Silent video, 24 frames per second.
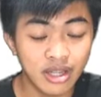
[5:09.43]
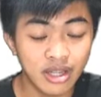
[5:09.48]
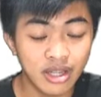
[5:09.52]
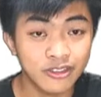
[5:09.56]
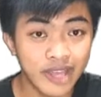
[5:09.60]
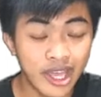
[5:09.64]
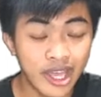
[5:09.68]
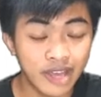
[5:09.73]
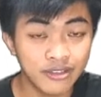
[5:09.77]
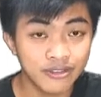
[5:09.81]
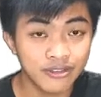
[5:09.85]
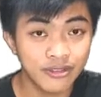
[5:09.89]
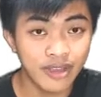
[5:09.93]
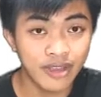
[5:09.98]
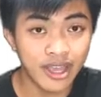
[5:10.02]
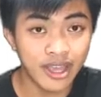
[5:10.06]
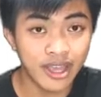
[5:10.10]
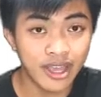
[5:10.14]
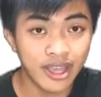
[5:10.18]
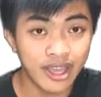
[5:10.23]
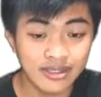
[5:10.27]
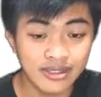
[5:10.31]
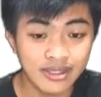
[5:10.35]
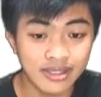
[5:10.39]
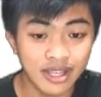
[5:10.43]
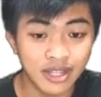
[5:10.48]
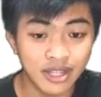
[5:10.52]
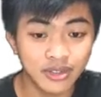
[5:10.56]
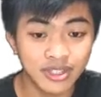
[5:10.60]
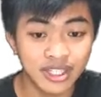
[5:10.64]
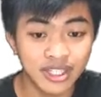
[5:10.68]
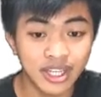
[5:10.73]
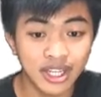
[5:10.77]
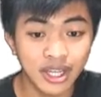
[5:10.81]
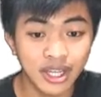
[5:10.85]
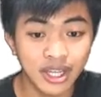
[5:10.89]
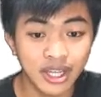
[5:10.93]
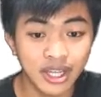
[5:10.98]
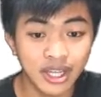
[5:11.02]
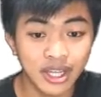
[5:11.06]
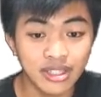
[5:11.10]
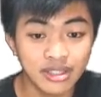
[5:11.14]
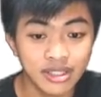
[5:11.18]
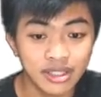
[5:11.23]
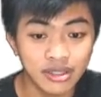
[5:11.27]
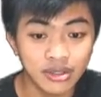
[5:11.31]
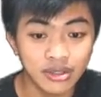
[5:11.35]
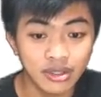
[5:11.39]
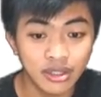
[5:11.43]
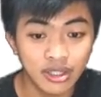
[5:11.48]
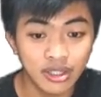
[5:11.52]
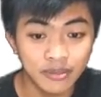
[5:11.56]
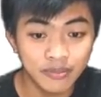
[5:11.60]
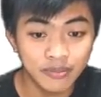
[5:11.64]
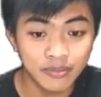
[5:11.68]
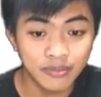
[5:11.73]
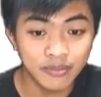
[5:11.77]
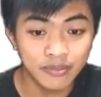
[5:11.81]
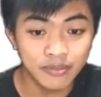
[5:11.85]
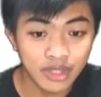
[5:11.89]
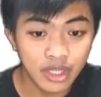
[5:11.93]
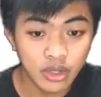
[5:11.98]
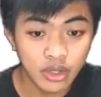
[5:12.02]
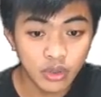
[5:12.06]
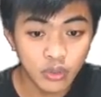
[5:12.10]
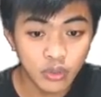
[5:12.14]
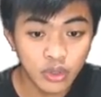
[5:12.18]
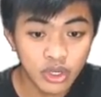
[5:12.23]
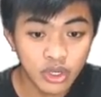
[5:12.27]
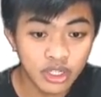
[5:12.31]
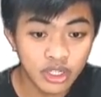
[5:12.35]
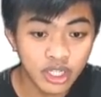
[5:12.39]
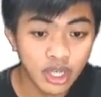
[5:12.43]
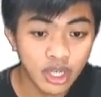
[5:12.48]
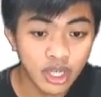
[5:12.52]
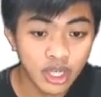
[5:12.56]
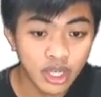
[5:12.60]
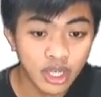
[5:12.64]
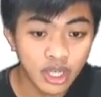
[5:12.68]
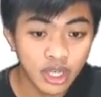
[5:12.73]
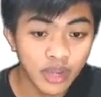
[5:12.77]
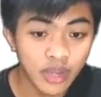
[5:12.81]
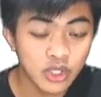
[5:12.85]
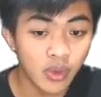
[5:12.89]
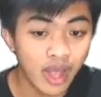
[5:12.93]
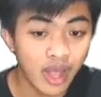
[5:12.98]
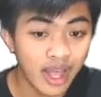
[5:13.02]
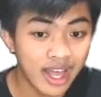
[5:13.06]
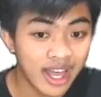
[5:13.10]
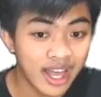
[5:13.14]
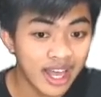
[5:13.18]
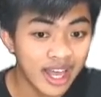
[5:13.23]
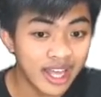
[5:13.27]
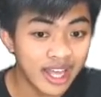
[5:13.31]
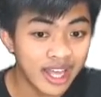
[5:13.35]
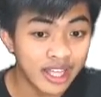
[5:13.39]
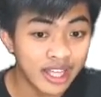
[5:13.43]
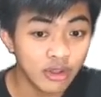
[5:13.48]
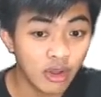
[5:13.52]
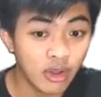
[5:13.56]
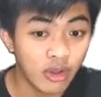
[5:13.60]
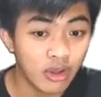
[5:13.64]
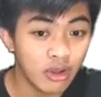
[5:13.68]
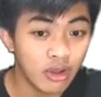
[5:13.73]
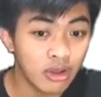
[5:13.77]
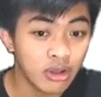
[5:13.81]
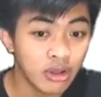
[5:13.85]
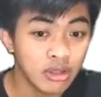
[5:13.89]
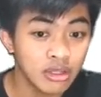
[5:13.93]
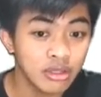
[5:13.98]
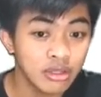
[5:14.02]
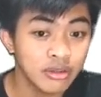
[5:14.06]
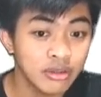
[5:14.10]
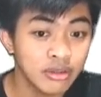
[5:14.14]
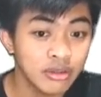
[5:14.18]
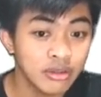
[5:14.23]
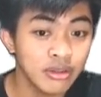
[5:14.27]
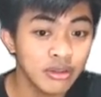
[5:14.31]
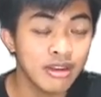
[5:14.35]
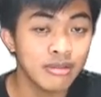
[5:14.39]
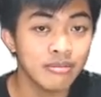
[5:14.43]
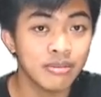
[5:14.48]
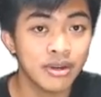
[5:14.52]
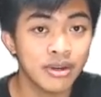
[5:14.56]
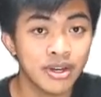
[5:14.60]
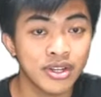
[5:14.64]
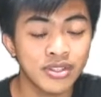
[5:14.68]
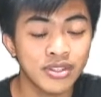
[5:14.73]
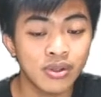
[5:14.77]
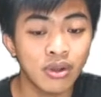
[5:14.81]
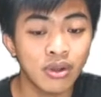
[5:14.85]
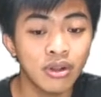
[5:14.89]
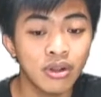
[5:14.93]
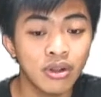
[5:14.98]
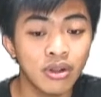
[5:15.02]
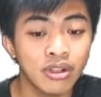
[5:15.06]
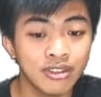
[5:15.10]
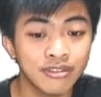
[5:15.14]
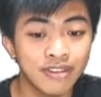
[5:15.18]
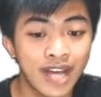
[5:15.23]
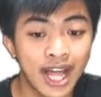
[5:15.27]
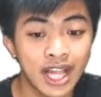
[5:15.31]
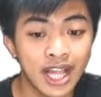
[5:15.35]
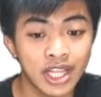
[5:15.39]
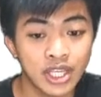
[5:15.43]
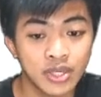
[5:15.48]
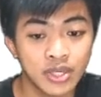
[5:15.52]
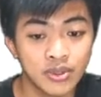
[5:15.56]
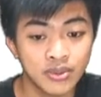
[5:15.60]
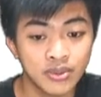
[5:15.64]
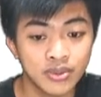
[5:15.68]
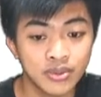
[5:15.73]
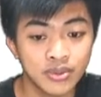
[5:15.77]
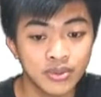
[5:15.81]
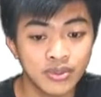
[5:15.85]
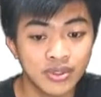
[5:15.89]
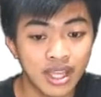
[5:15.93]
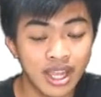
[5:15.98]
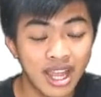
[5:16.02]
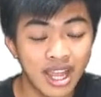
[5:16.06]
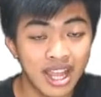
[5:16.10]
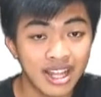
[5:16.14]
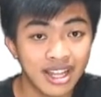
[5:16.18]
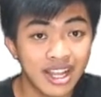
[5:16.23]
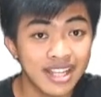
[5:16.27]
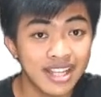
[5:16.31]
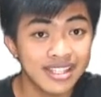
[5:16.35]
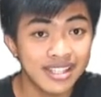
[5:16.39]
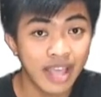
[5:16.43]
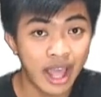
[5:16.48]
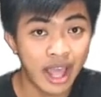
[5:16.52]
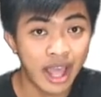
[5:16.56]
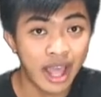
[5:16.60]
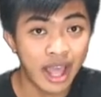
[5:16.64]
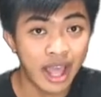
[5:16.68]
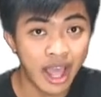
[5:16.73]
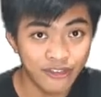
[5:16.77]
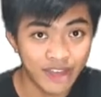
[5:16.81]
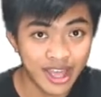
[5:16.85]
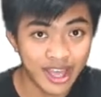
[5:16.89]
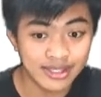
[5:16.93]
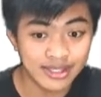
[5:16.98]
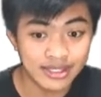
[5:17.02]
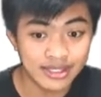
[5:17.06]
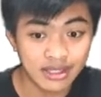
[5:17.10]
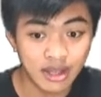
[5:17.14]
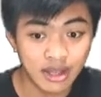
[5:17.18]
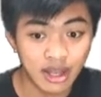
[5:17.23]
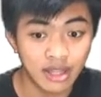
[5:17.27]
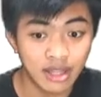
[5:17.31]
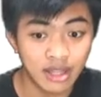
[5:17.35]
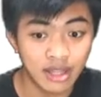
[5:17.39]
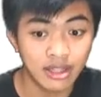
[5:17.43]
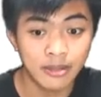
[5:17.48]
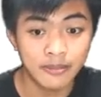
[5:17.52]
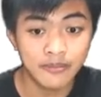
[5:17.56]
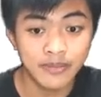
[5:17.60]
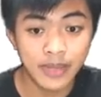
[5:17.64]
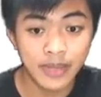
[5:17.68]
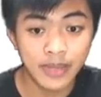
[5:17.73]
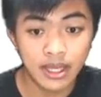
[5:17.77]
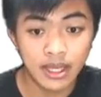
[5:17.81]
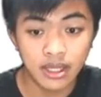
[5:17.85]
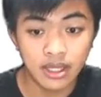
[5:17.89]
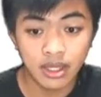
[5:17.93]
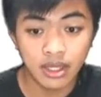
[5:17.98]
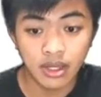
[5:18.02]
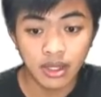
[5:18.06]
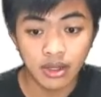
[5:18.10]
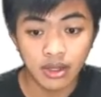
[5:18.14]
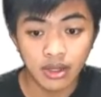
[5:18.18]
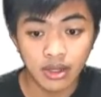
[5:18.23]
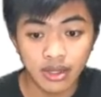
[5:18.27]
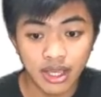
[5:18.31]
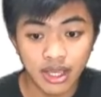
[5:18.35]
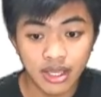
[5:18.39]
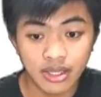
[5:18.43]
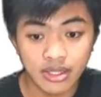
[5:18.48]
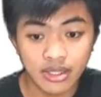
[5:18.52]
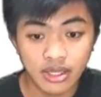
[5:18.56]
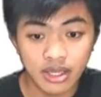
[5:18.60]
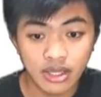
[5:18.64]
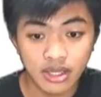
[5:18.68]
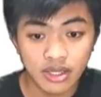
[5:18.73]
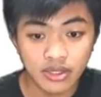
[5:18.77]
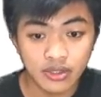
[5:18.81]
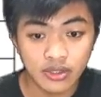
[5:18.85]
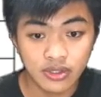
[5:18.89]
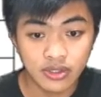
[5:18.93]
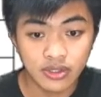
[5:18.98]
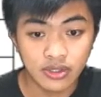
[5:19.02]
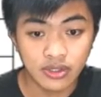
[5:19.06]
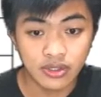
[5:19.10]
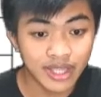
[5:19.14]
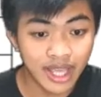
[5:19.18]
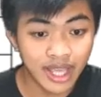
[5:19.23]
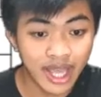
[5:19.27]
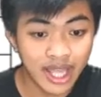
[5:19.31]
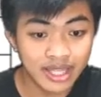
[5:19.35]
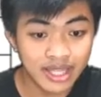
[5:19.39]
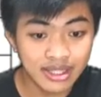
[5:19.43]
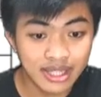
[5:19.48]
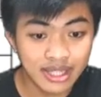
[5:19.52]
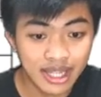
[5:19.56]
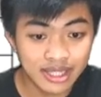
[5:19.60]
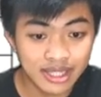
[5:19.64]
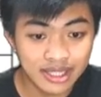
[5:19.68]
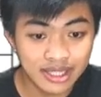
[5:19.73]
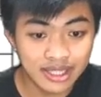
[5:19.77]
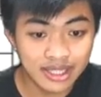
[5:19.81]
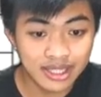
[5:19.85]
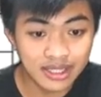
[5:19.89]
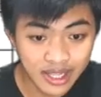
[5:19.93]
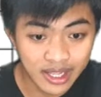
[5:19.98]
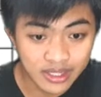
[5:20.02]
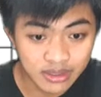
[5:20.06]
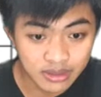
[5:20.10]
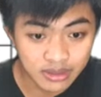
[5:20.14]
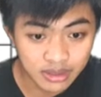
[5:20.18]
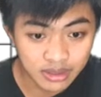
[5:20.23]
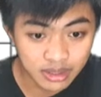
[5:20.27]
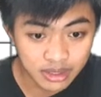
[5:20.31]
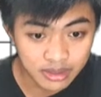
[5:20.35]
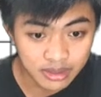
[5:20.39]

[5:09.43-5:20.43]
fx. Anong gagawin dito? We are going to add all the numbers, all the values sa fx column. Okay, so i-add natin lahat to.